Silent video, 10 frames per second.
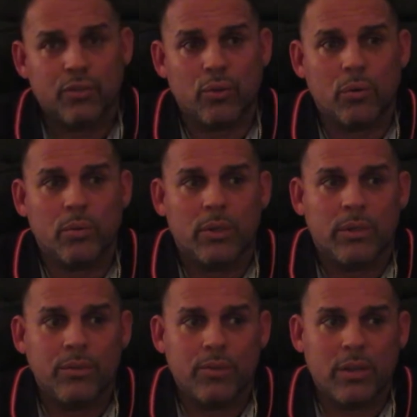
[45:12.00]
so
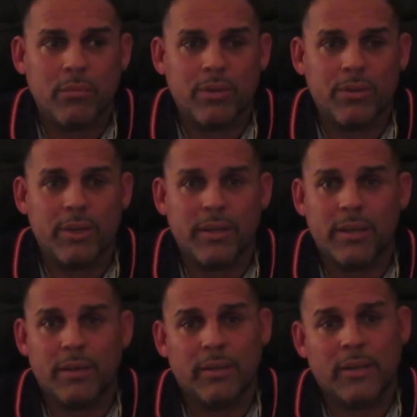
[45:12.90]
you come in,
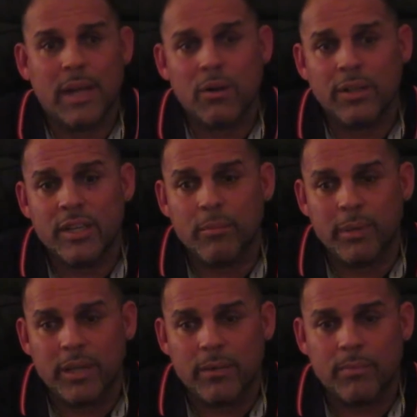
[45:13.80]
and not only did he
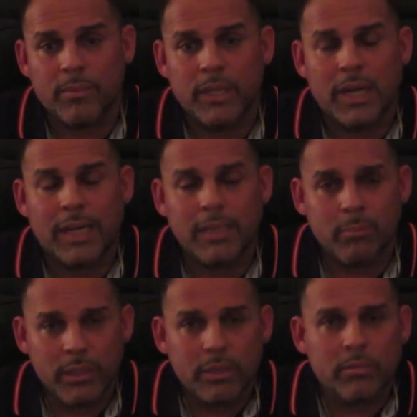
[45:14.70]
beat
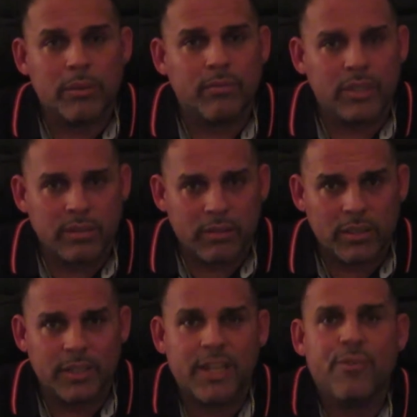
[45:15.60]
him
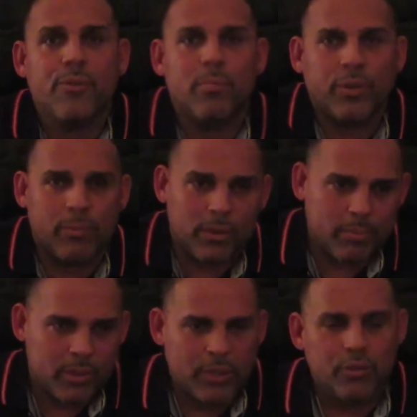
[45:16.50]
convincingly, and then you put him
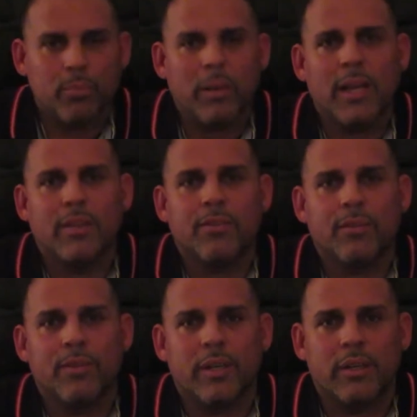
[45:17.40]
up to play in
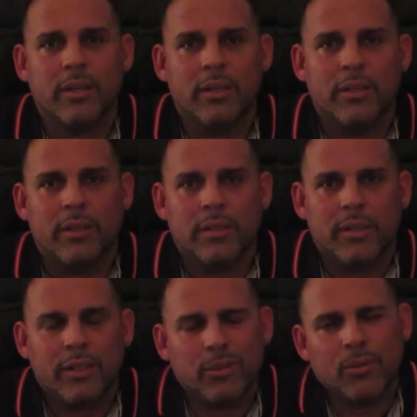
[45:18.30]
Zerega.
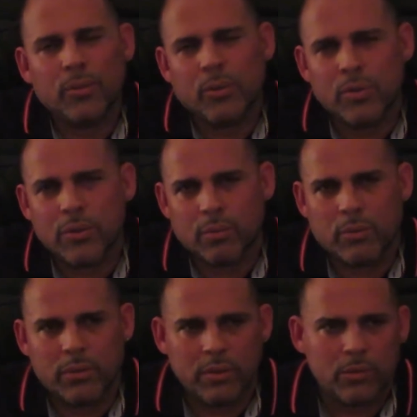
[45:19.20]
And although the courts were
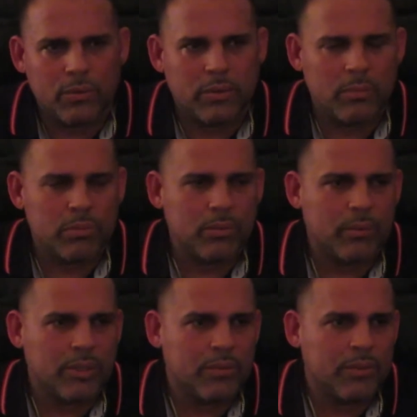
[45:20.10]
a little slippery,
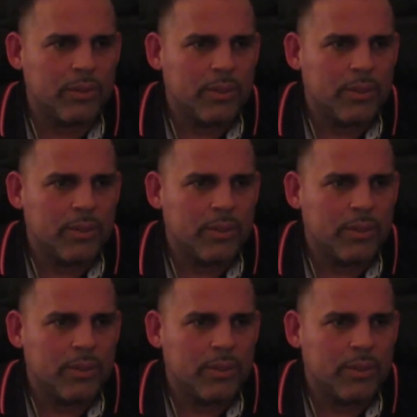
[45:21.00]
whatever,